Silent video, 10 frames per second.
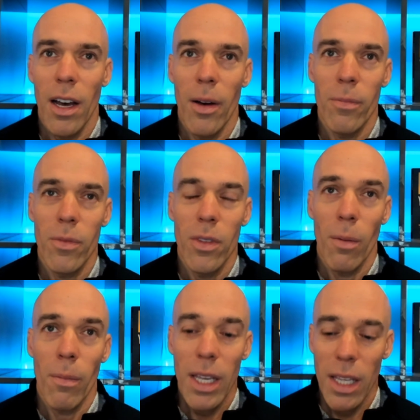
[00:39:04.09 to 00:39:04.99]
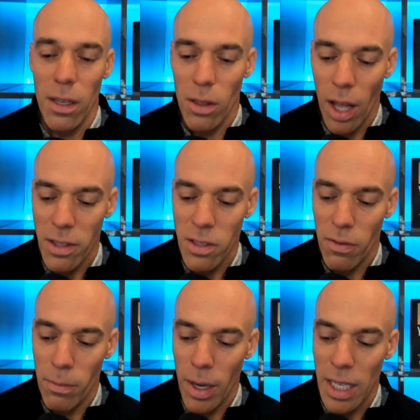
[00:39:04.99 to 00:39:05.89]
Um, you know, making
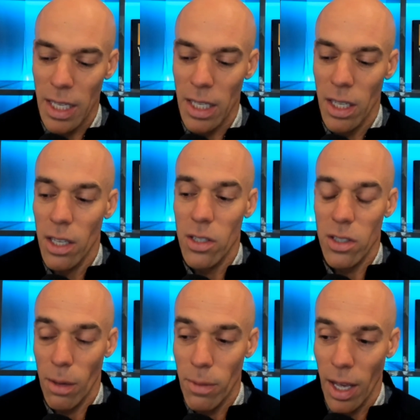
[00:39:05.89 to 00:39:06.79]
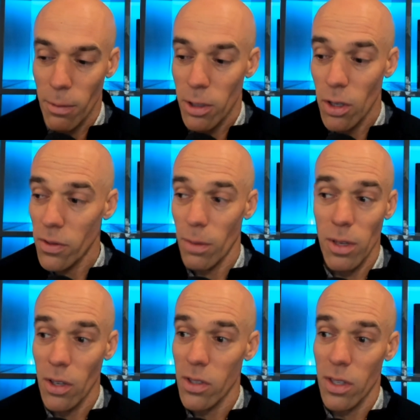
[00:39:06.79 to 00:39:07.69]
lots of money someday. We do have
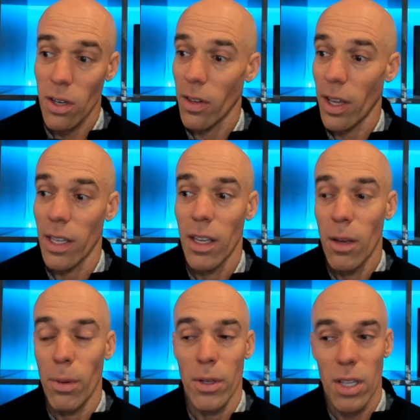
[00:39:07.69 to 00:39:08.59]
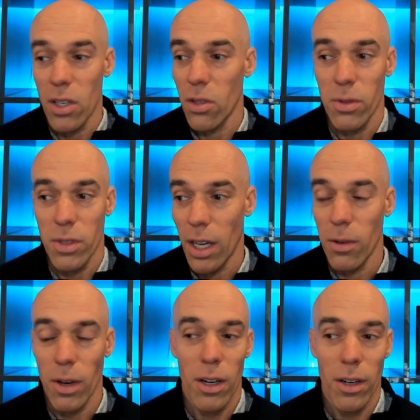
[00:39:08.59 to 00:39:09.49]
some deals that are like potential
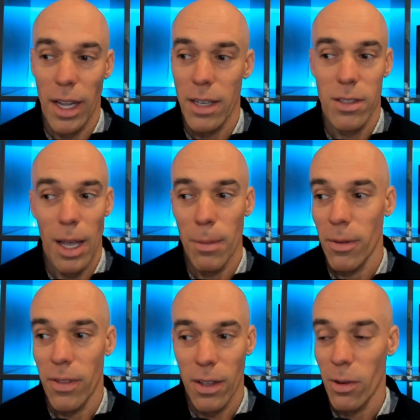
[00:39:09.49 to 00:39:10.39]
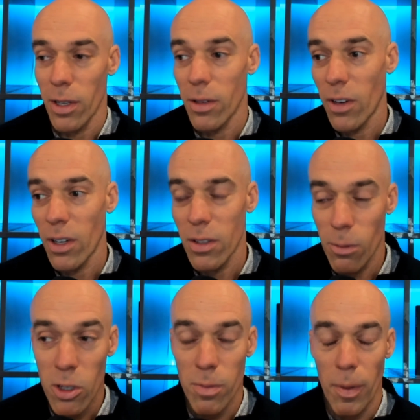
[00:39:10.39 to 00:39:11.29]
10 to 100x type of thing. You know, they're very,
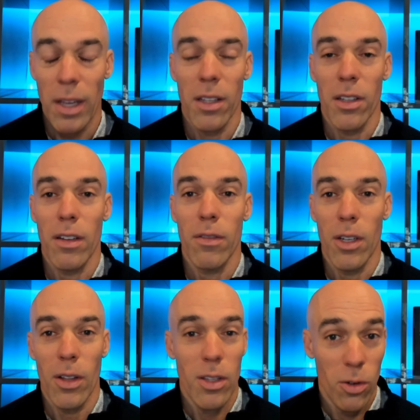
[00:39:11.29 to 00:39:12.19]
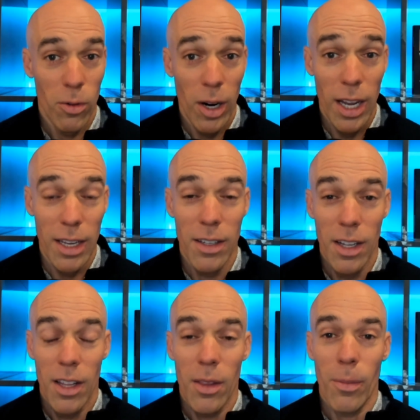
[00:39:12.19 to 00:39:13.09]
they're more speculative. You know, that's great,
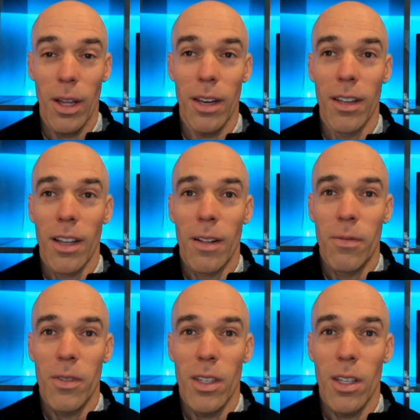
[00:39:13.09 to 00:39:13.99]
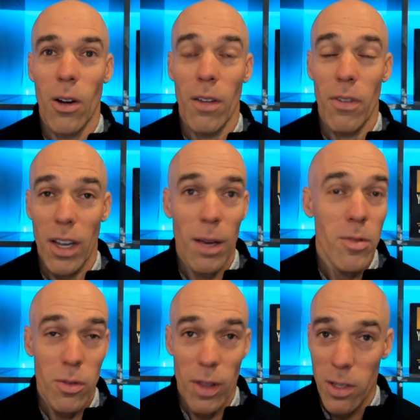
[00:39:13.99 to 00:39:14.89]
but you know, if that
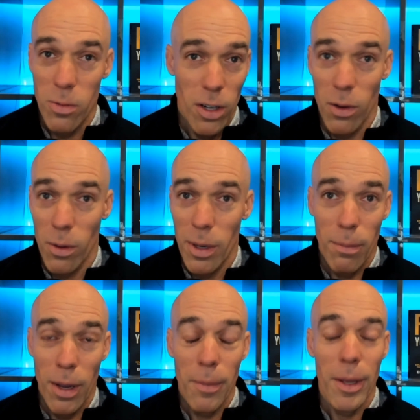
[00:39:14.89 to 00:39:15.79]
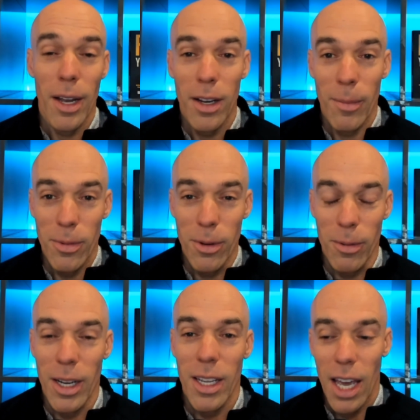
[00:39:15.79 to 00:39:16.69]
comes through, that's wonderful. But it may or may not come
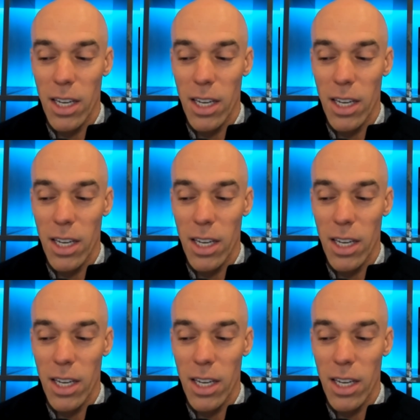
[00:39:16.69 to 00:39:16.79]
through, right?